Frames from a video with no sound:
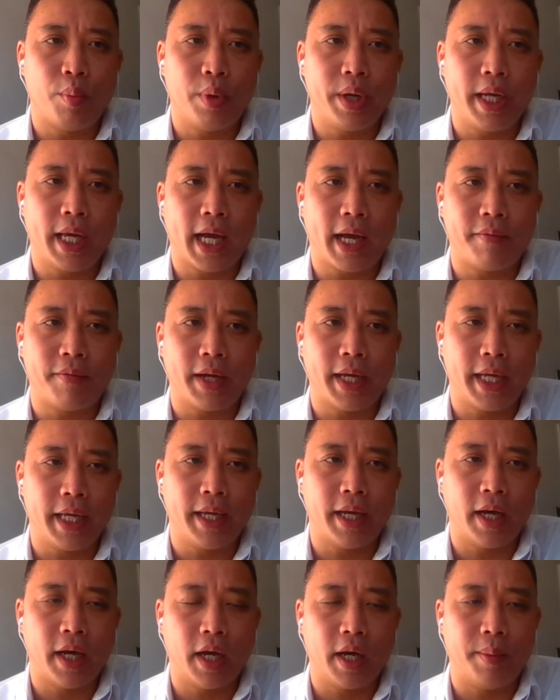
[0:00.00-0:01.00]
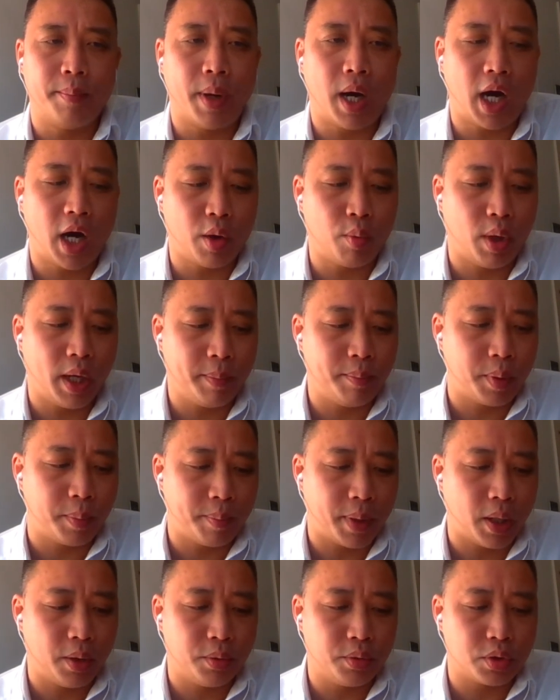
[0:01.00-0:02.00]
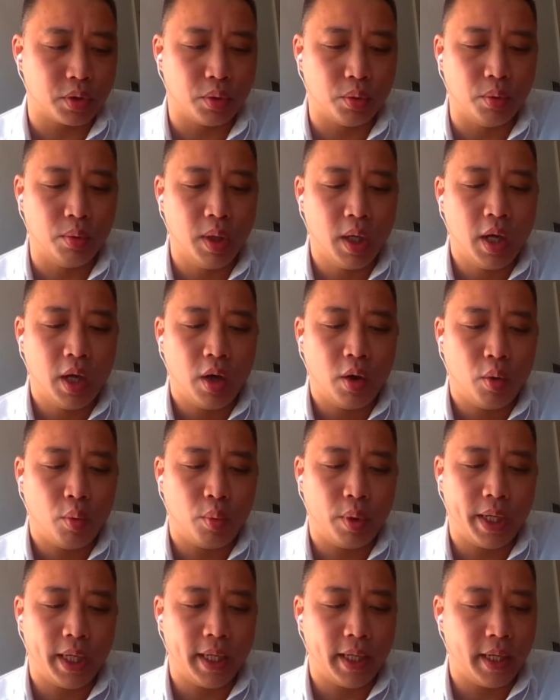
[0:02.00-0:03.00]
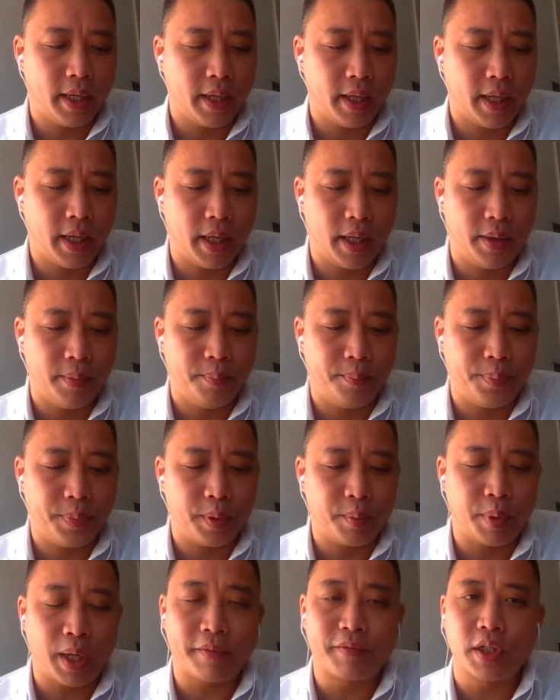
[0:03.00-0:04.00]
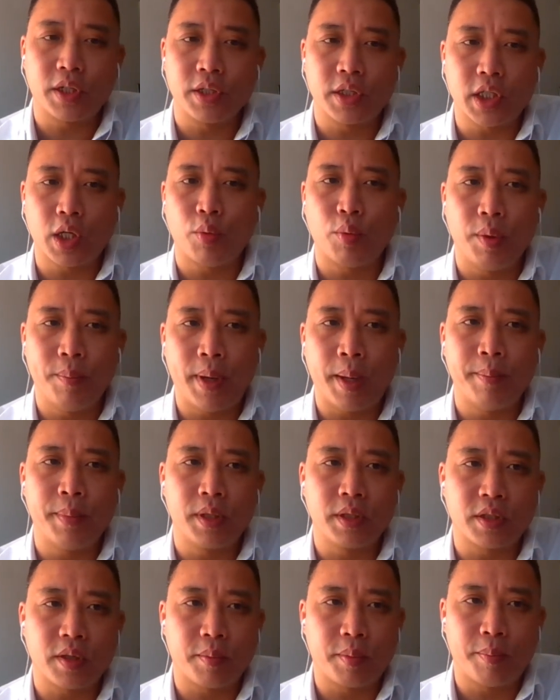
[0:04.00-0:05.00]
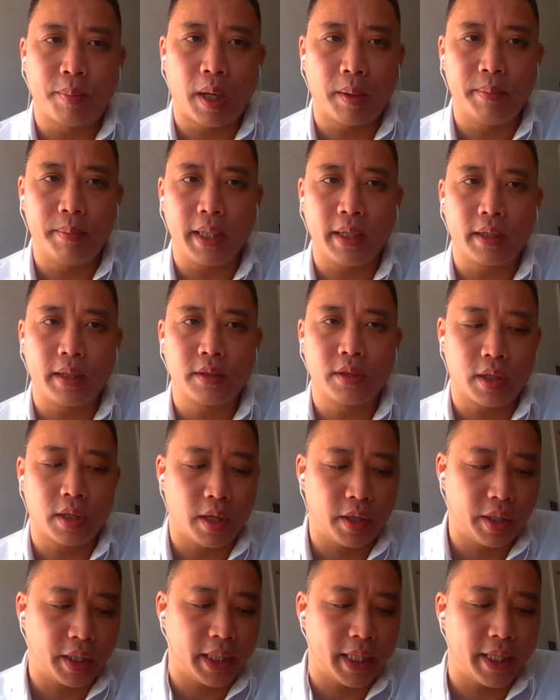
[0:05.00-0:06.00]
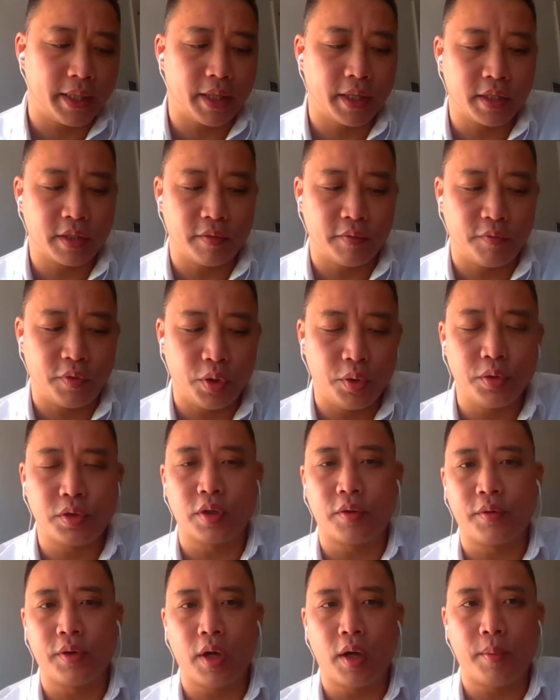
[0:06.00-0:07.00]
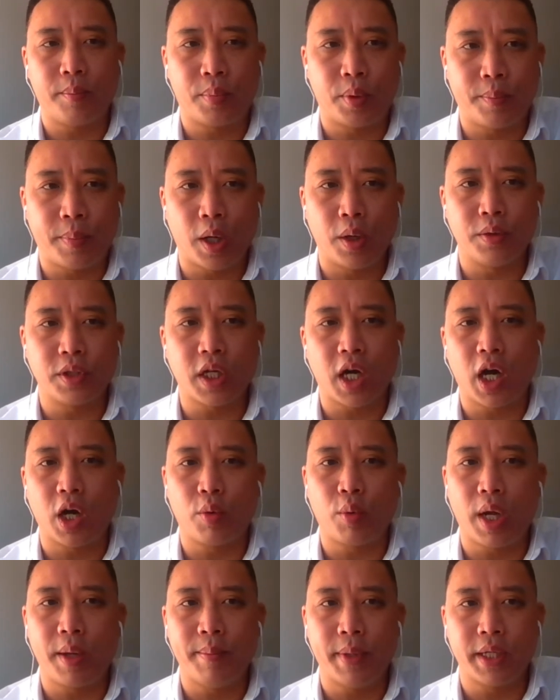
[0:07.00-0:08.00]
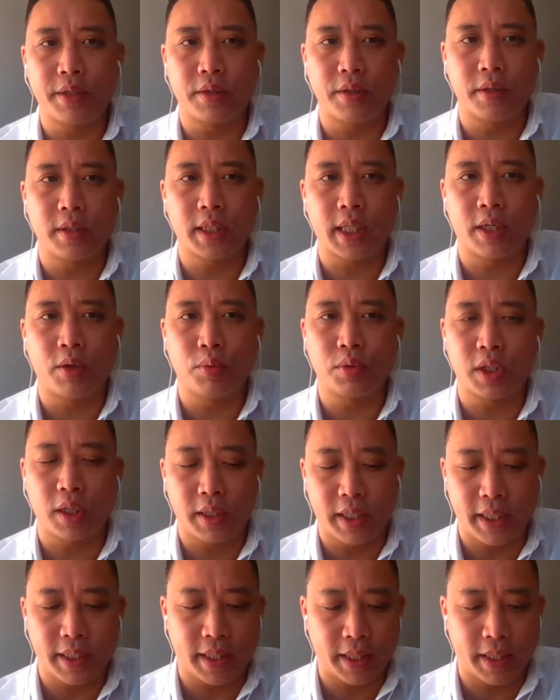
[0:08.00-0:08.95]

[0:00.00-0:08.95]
we have a um, highway proposal we um, we have to consult with the members of the public to kind of get their views on proposed highway measures and also get mm-hmm.